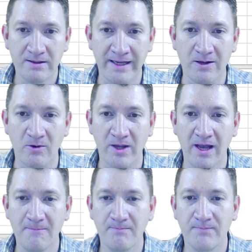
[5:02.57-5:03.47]
I hit
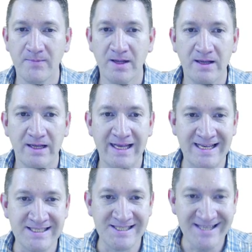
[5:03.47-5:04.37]
OK,
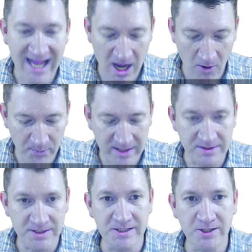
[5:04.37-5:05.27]
is now
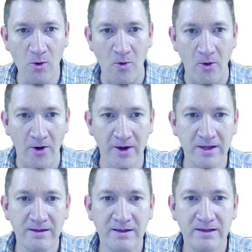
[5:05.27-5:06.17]
being
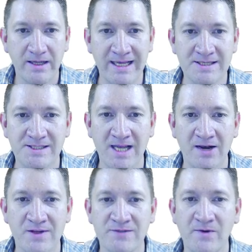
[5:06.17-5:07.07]
stored
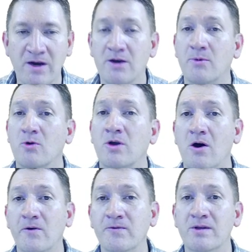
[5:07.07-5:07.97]
inside of this variable
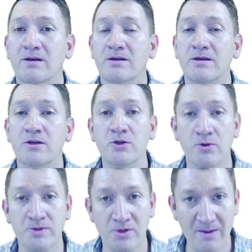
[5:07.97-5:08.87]
called
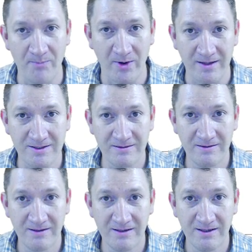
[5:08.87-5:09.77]
user input.
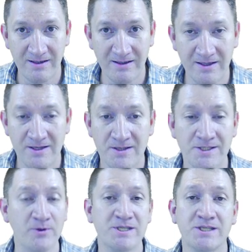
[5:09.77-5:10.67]

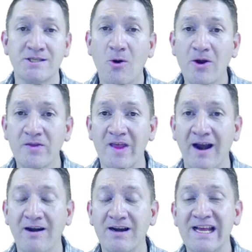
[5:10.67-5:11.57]
So it's stored
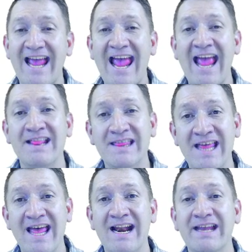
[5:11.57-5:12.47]
there, and
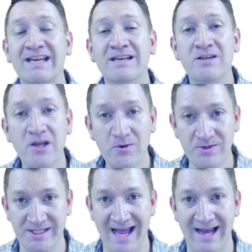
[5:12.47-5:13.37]
then I can
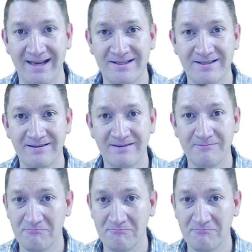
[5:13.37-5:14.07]
use that.